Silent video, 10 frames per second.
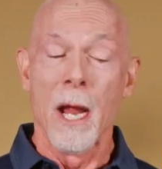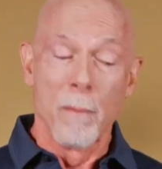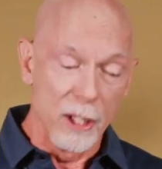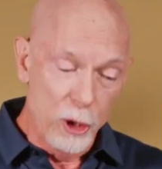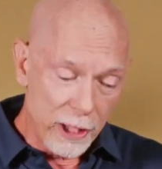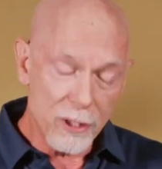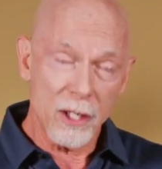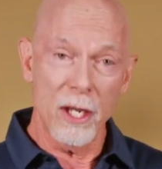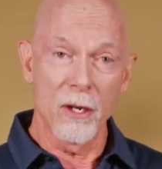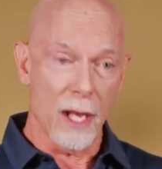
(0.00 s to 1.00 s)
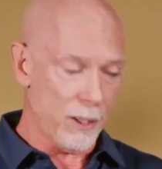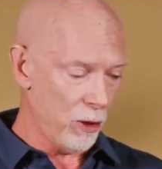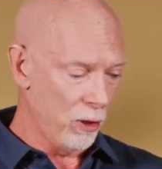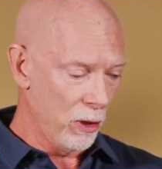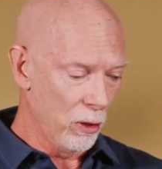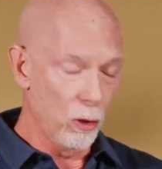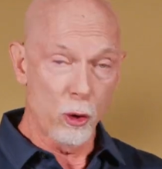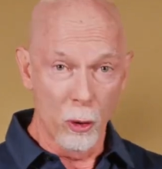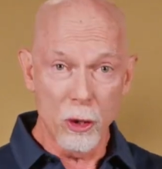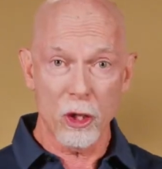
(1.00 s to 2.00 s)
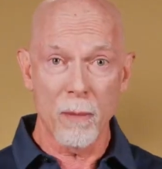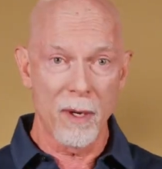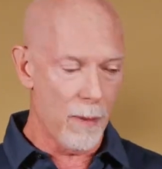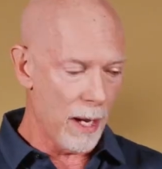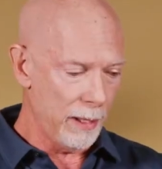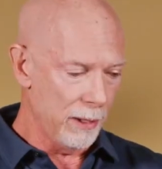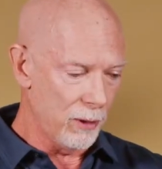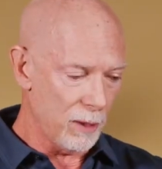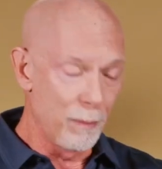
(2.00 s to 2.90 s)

But Jesus' introduction to the Sermon on the Mount is this